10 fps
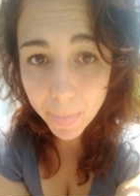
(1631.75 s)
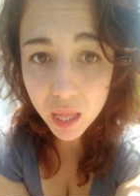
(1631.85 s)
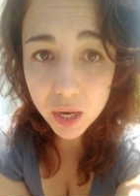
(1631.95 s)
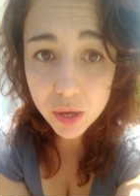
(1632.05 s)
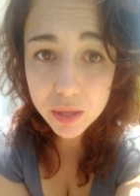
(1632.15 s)

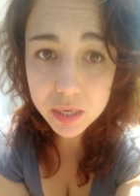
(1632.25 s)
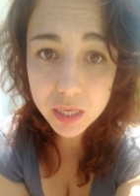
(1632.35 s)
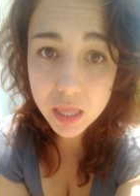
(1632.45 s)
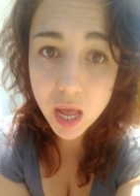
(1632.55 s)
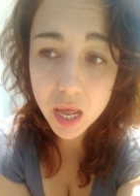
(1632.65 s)
There's
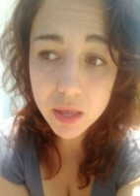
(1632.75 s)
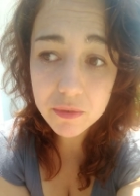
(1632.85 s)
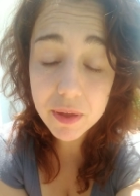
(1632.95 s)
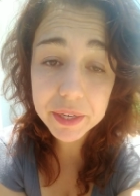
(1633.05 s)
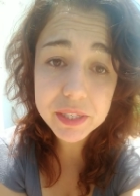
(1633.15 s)
a lot
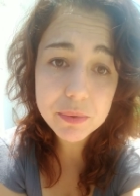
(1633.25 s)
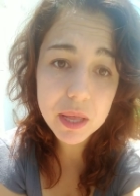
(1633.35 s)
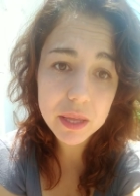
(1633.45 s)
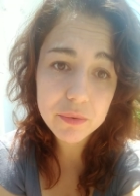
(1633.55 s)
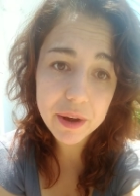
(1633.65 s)
of
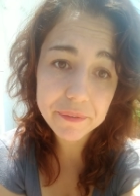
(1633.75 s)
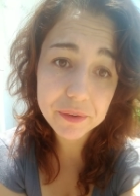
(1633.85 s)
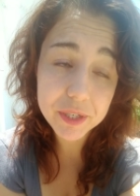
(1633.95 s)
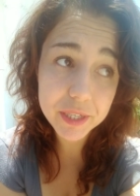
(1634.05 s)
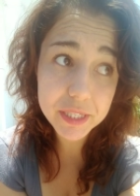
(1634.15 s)
Venezuelan
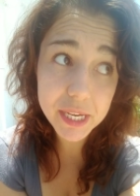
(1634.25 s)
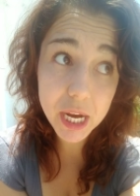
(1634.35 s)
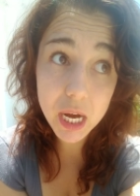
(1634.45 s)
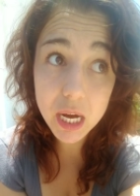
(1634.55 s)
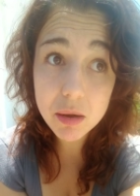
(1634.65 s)
refugees
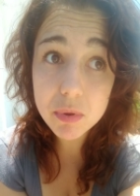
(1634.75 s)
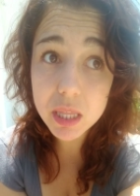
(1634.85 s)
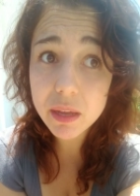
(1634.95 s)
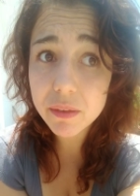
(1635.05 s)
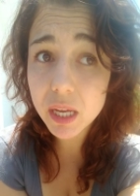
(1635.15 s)
here in
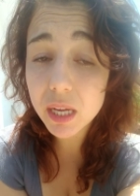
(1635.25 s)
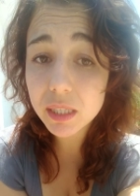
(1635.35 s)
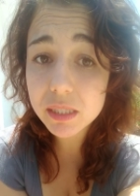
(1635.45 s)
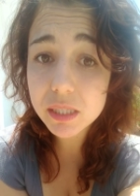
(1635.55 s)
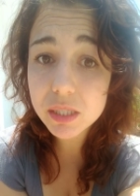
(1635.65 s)
Bolivia
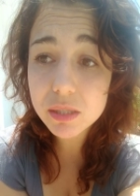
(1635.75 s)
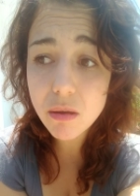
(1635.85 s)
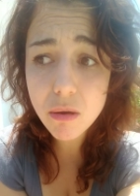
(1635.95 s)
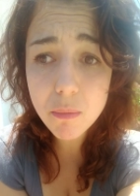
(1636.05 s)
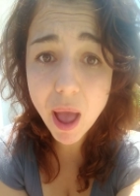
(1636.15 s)
because it's
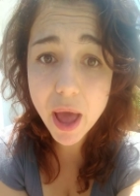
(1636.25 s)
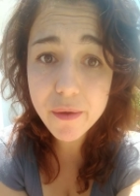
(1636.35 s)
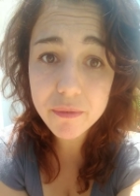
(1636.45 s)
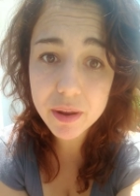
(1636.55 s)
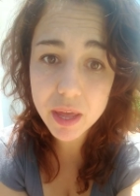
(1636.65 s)
so bad
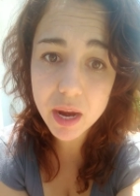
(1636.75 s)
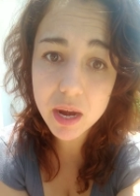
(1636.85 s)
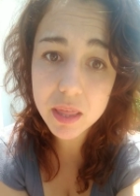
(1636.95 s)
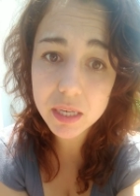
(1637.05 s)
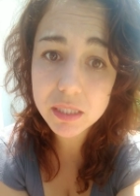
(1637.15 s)
over there.